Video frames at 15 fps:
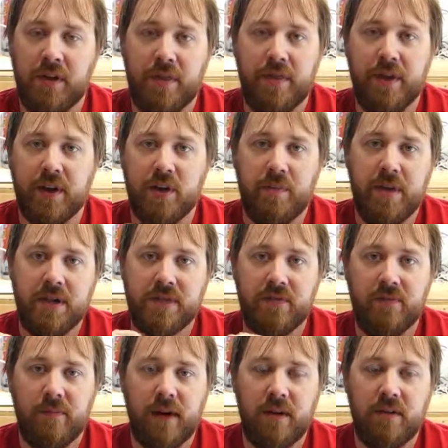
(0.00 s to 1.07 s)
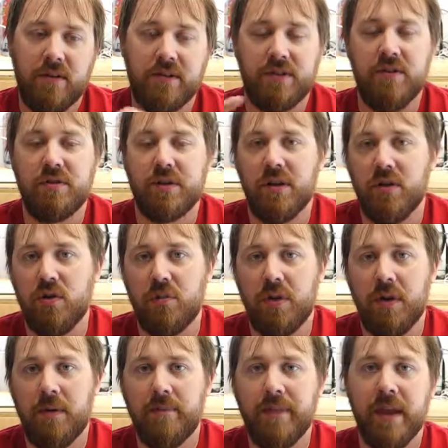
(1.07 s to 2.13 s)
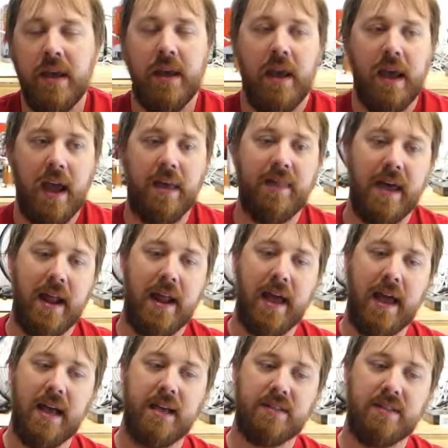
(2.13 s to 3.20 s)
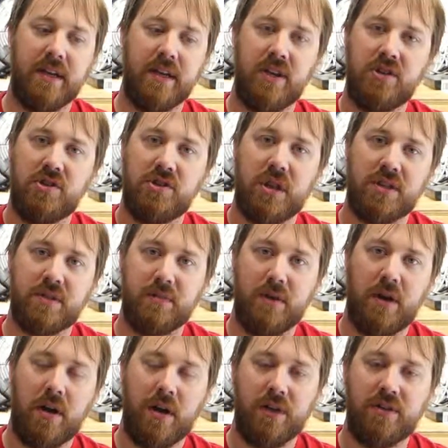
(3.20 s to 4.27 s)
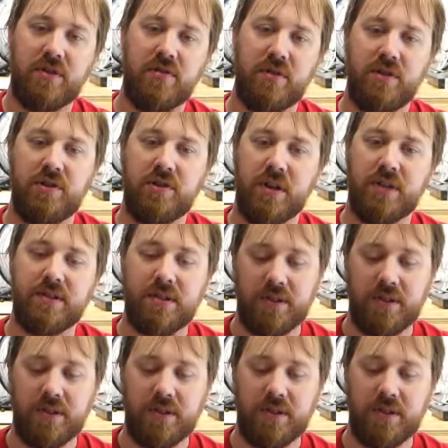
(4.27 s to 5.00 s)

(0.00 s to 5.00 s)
thicker piece of metal. It's usually aluminum, and that has an adjustment on it to adjust